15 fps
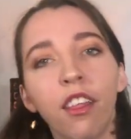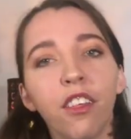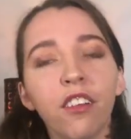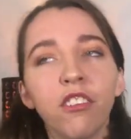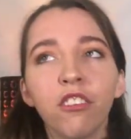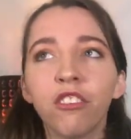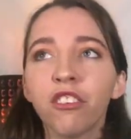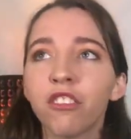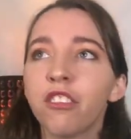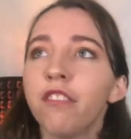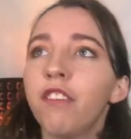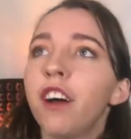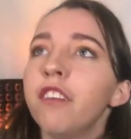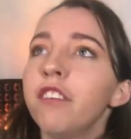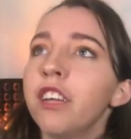This is just a
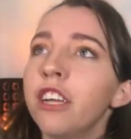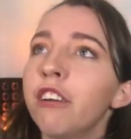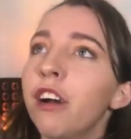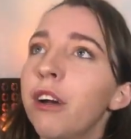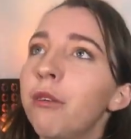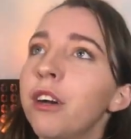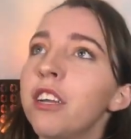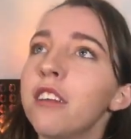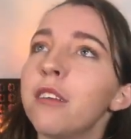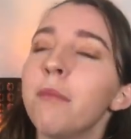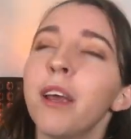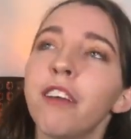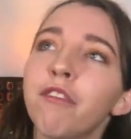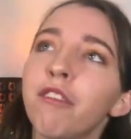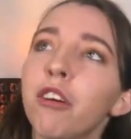fun video I wanted to
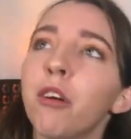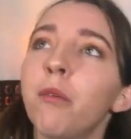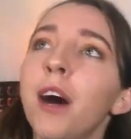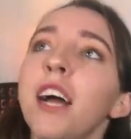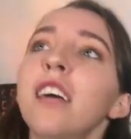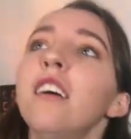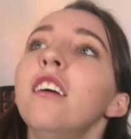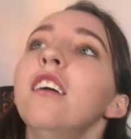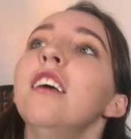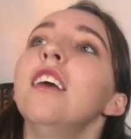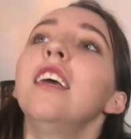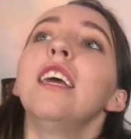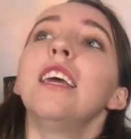make for a while.